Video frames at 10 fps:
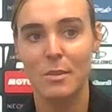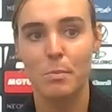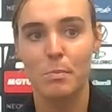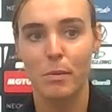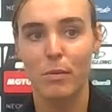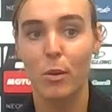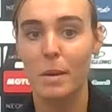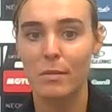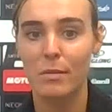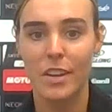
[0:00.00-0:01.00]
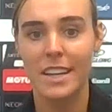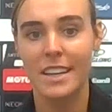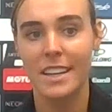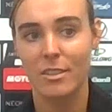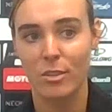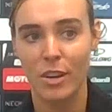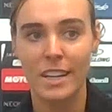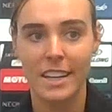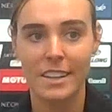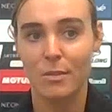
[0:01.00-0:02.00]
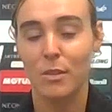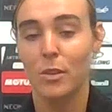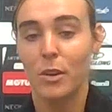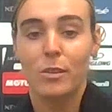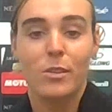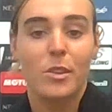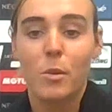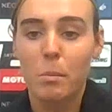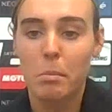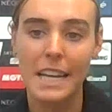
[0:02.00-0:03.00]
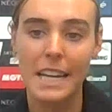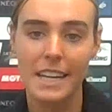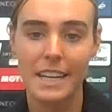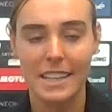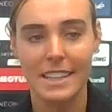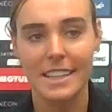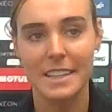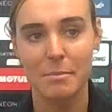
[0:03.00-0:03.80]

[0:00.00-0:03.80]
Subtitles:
You need to perform every training because if you don't, you won't play.